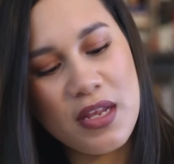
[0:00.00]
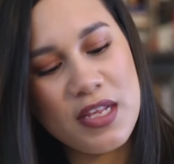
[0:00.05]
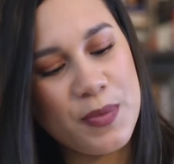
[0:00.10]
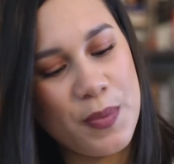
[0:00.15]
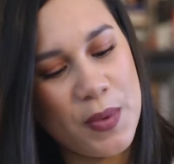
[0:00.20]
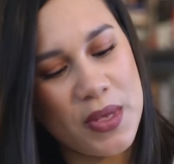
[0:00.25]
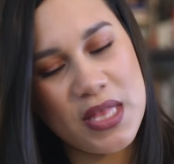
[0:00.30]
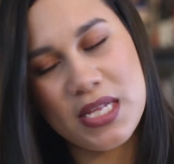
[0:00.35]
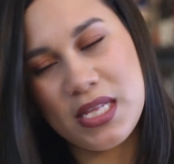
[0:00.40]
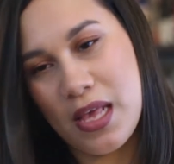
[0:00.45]
to
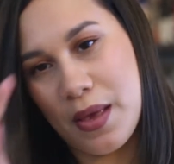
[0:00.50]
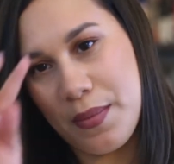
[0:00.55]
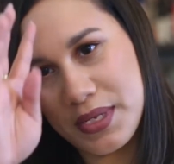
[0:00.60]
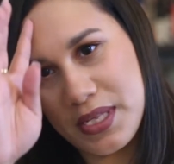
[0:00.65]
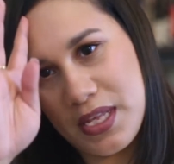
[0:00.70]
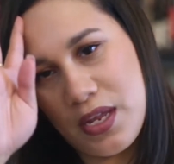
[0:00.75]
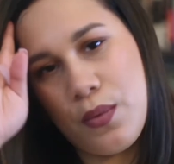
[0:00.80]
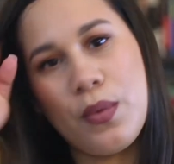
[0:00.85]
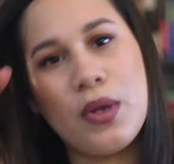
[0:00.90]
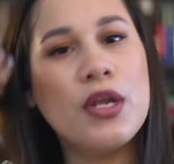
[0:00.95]
speed this up
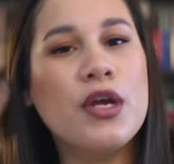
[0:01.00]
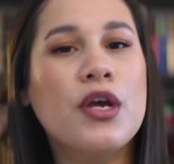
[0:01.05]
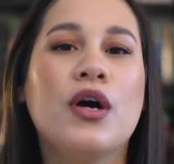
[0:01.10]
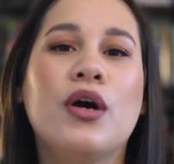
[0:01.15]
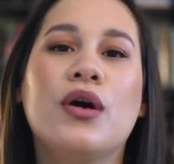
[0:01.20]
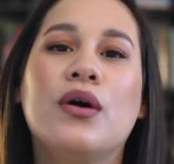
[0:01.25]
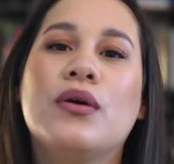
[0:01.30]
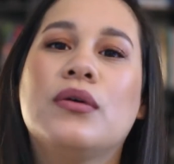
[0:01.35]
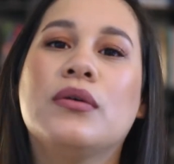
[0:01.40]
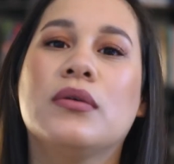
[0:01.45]
because I don't want to
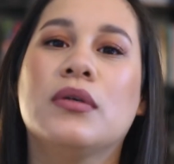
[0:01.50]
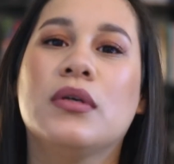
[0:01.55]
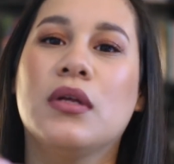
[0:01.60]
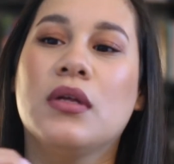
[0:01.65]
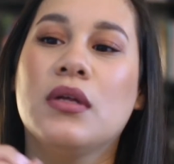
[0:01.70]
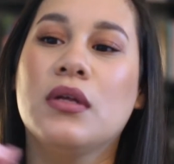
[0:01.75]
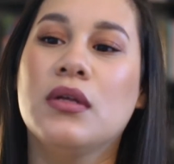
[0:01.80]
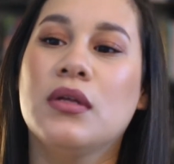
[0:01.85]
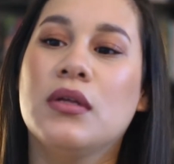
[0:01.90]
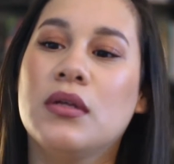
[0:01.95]
go
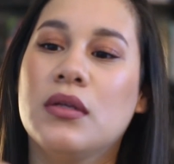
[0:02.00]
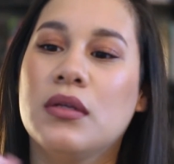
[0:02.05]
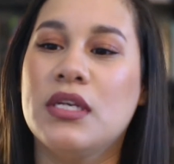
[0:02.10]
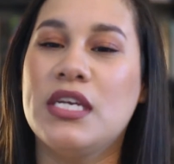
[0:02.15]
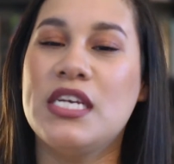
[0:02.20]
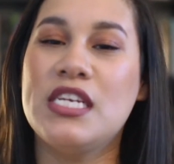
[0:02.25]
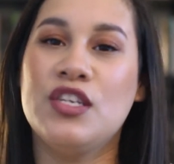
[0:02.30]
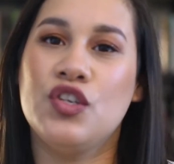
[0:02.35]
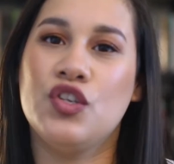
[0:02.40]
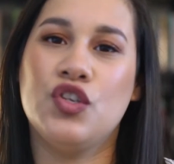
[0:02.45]

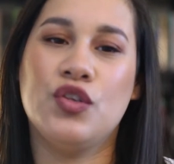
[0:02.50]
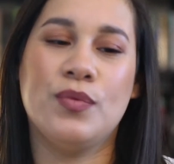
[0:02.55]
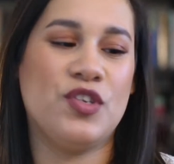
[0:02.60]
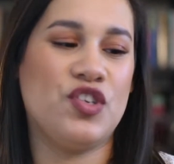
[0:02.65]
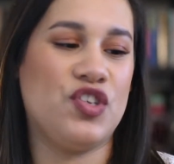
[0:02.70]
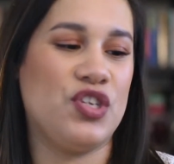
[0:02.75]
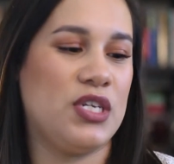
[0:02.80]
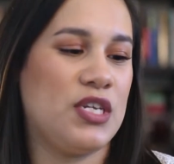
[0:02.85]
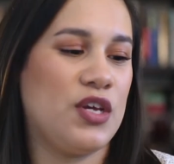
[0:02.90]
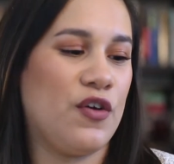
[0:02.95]
into too
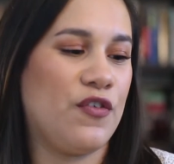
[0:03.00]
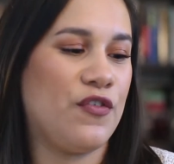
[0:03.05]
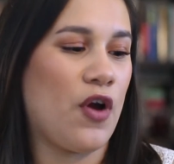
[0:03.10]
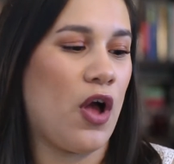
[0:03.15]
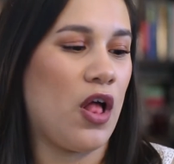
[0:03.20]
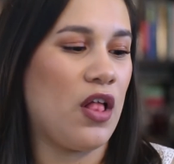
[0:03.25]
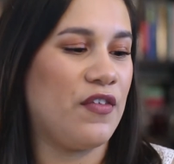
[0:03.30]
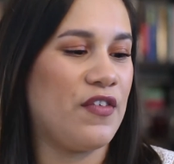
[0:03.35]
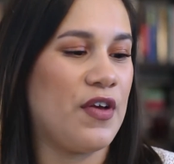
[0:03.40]
much detail for all of